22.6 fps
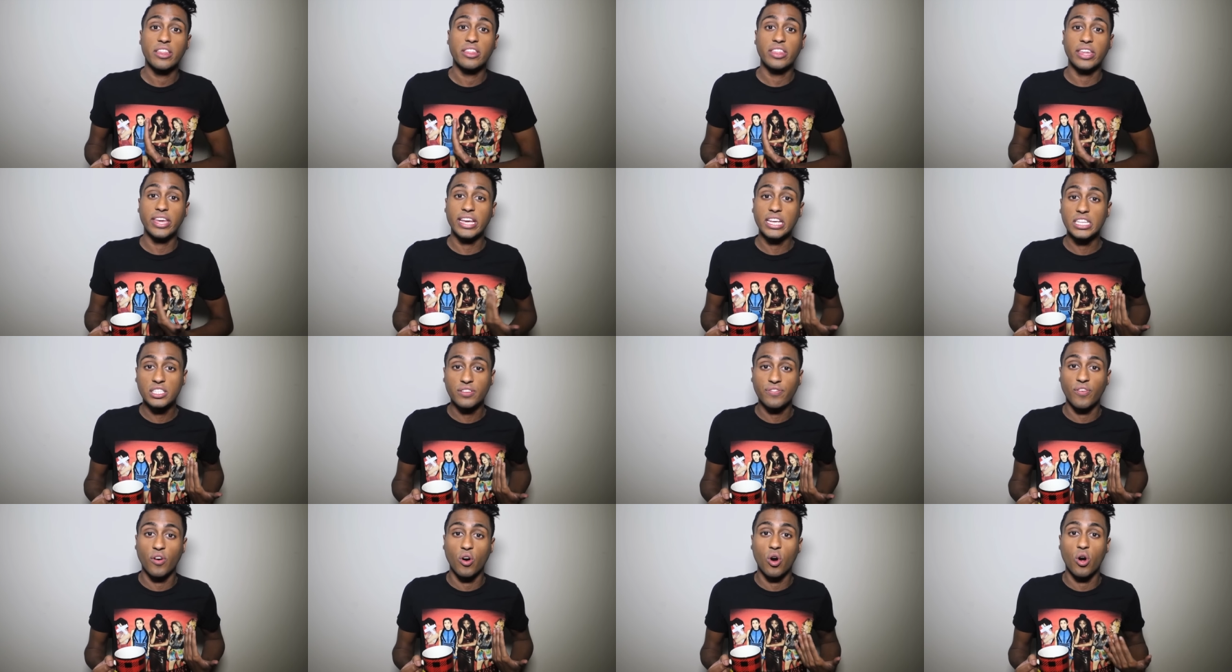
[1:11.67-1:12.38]

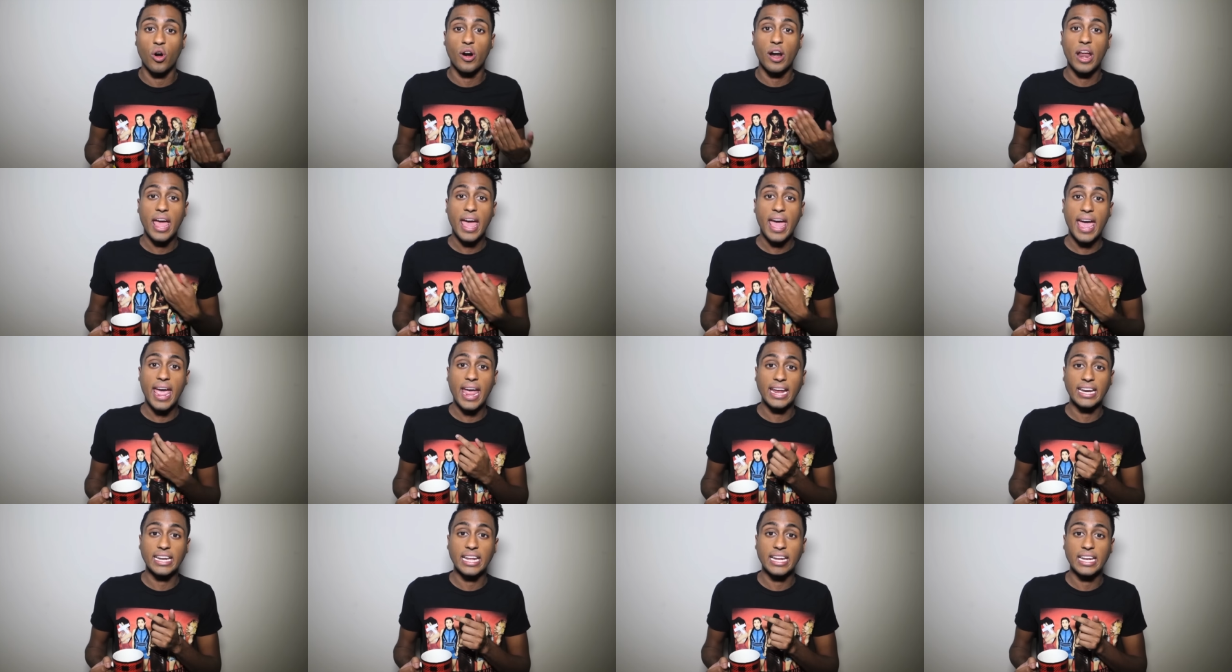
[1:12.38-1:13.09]
These four
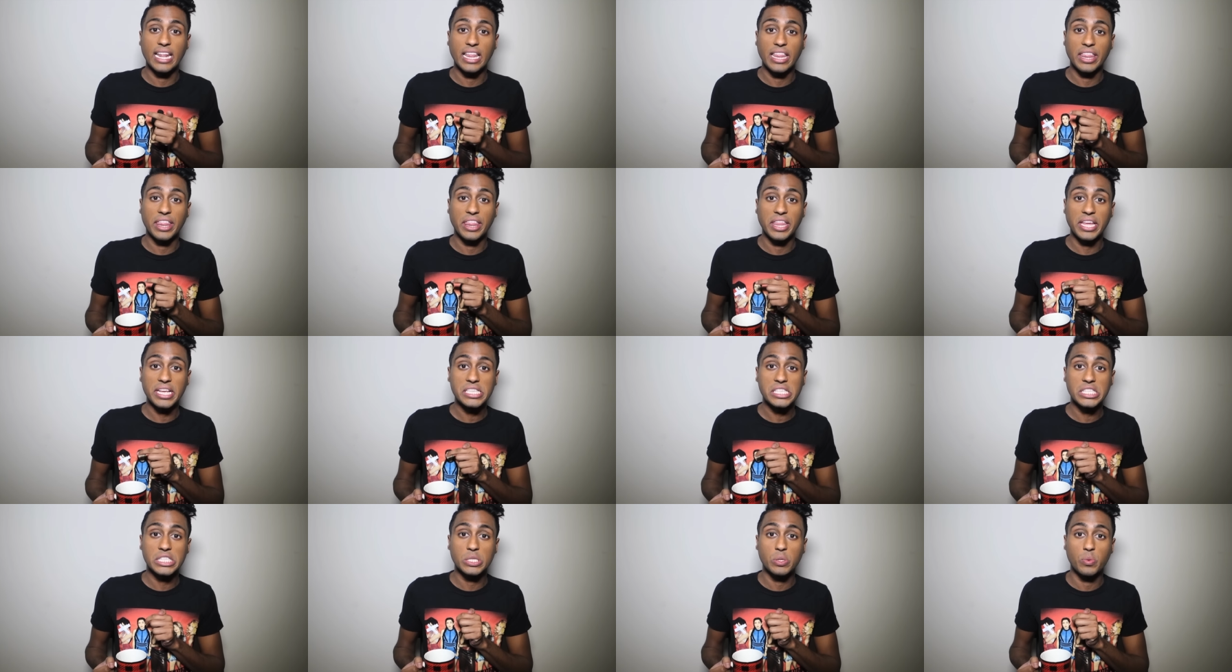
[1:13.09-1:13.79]
hated
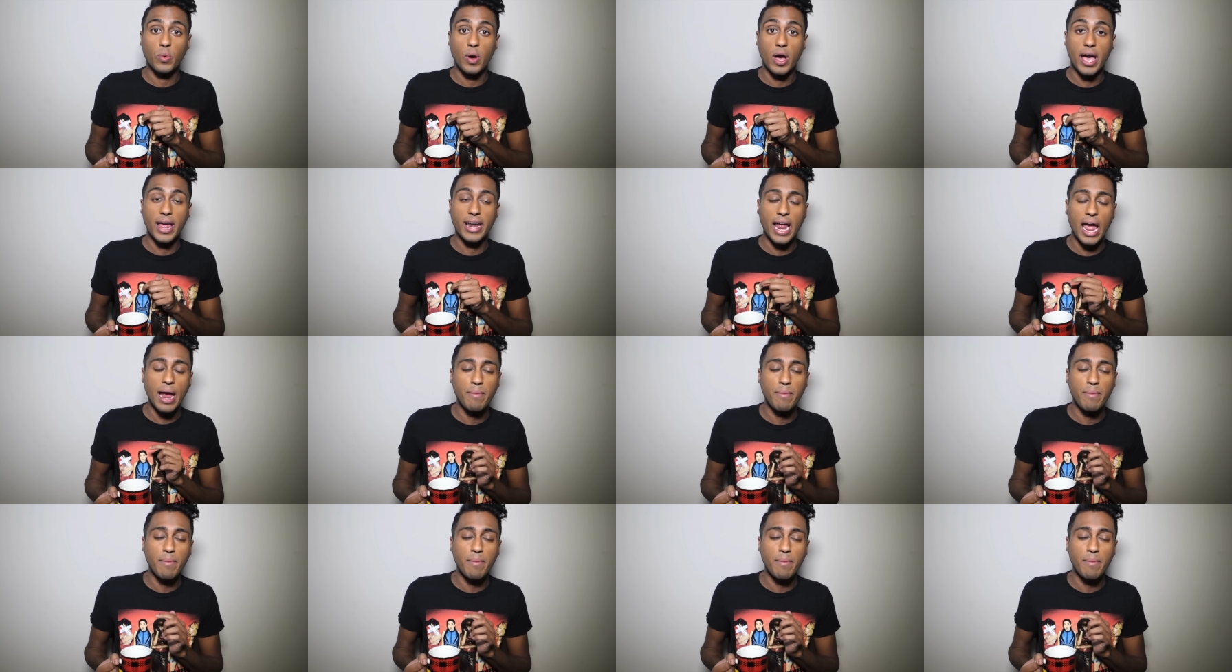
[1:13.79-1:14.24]
this one.